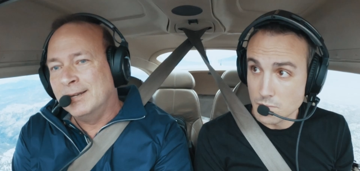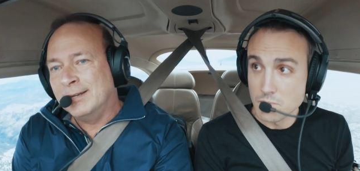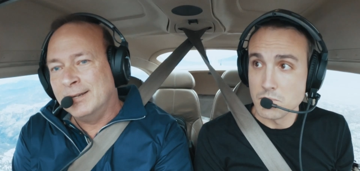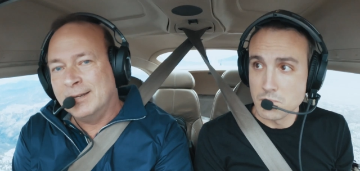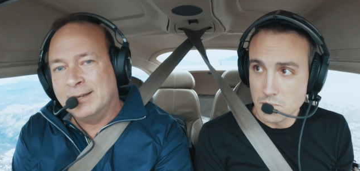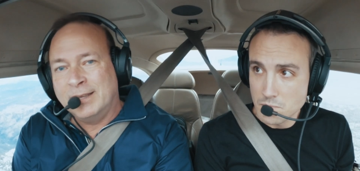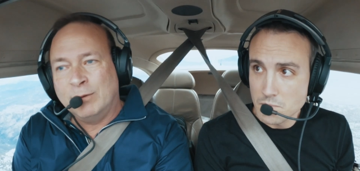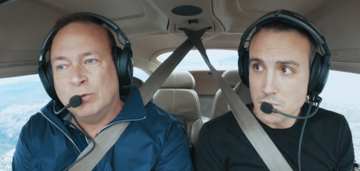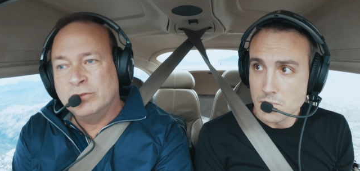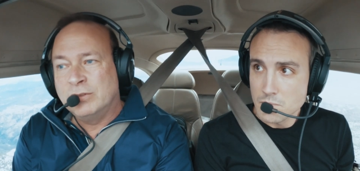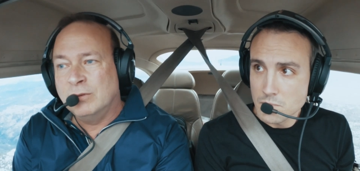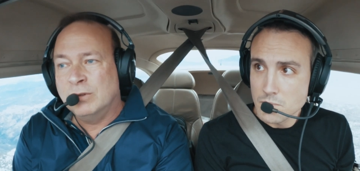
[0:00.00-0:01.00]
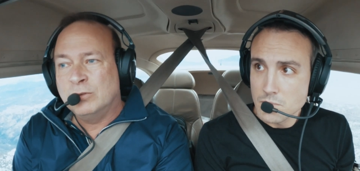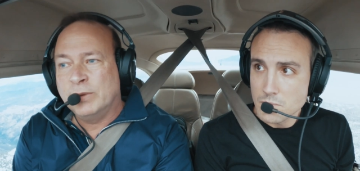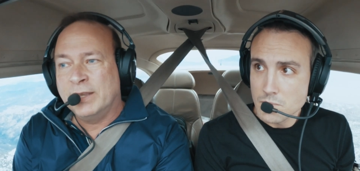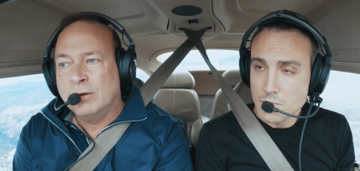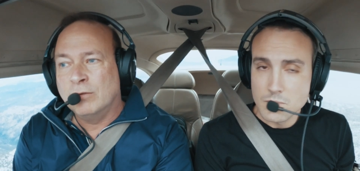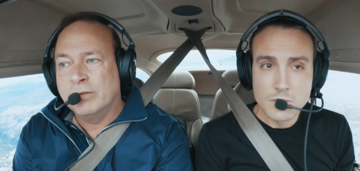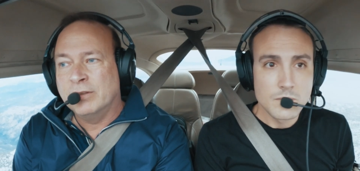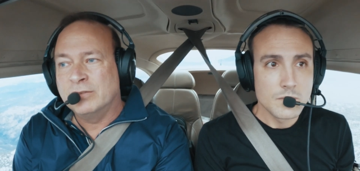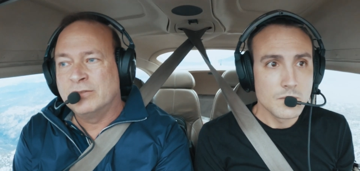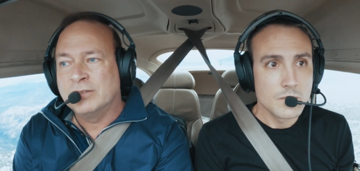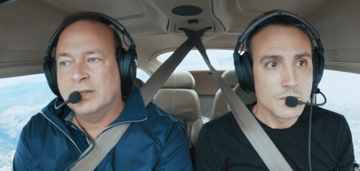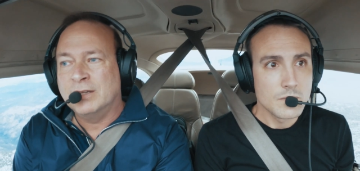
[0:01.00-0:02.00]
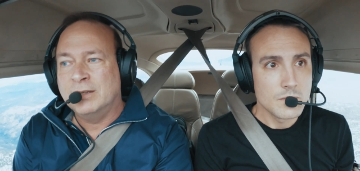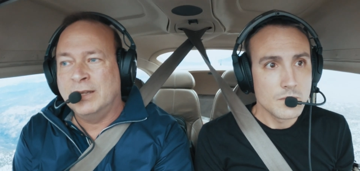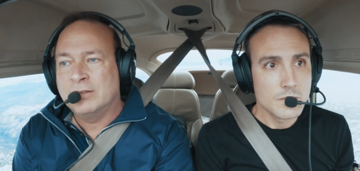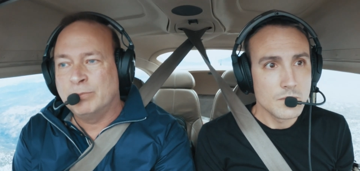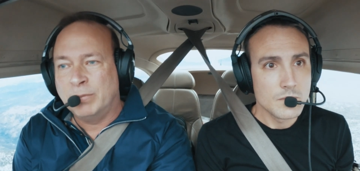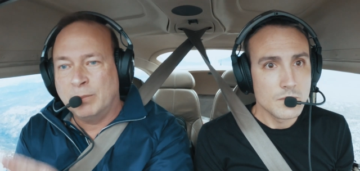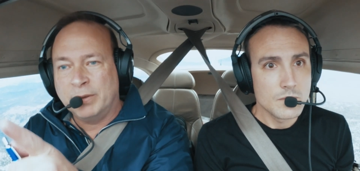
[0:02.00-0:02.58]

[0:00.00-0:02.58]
Speaker 1: Uh, and we'll, once we get over this uh, next bump